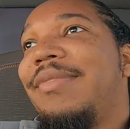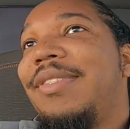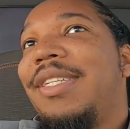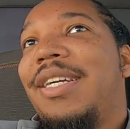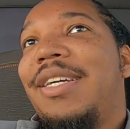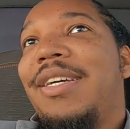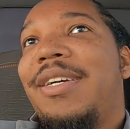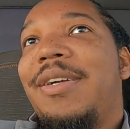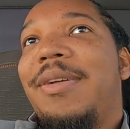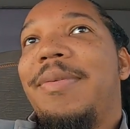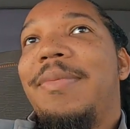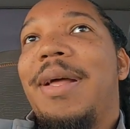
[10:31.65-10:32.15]

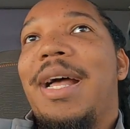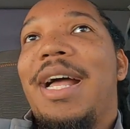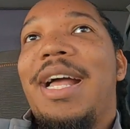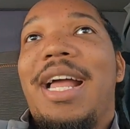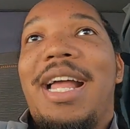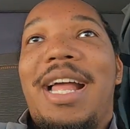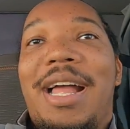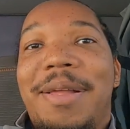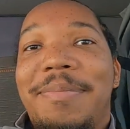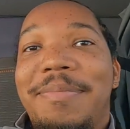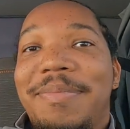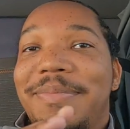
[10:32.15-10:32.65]

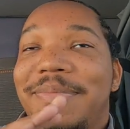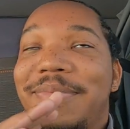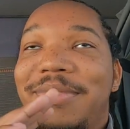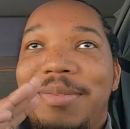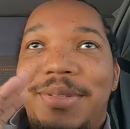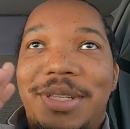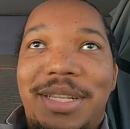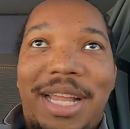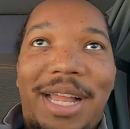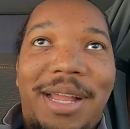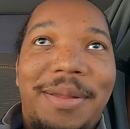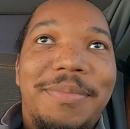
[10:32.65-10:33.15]

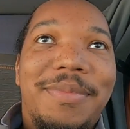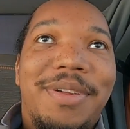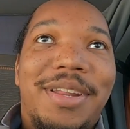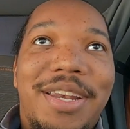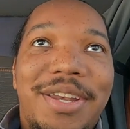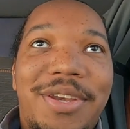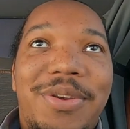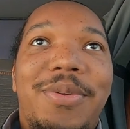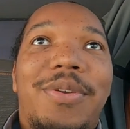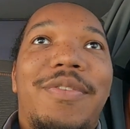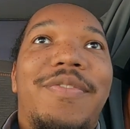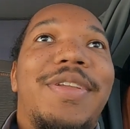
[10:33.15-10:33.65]
I'm
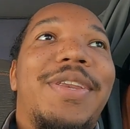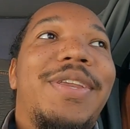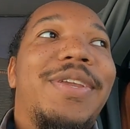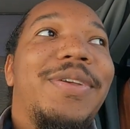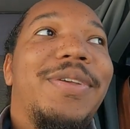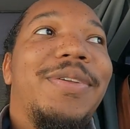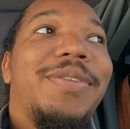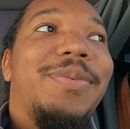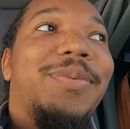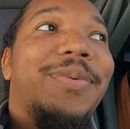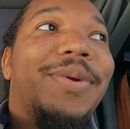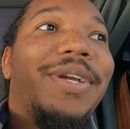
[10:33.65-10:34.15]
gonna do a
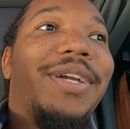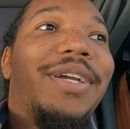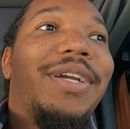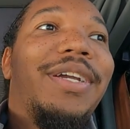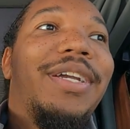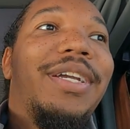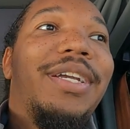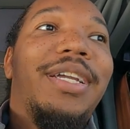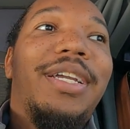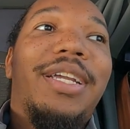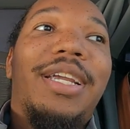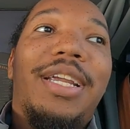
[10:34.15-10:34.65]
video
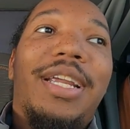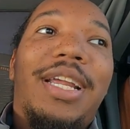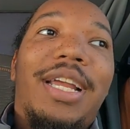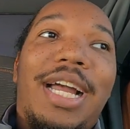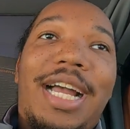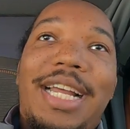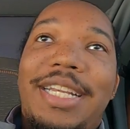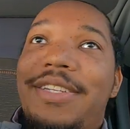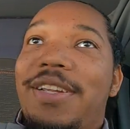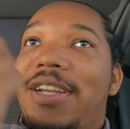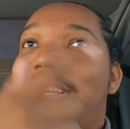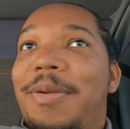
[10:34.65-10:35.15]
where
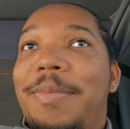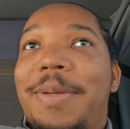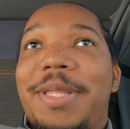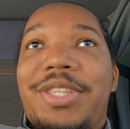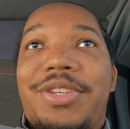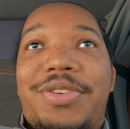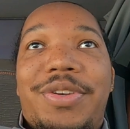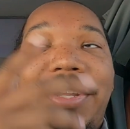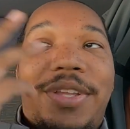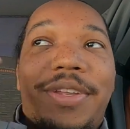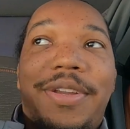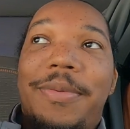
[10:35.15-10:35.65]
I talk about
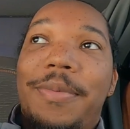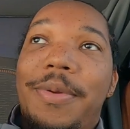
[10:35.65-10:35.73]
the trailer.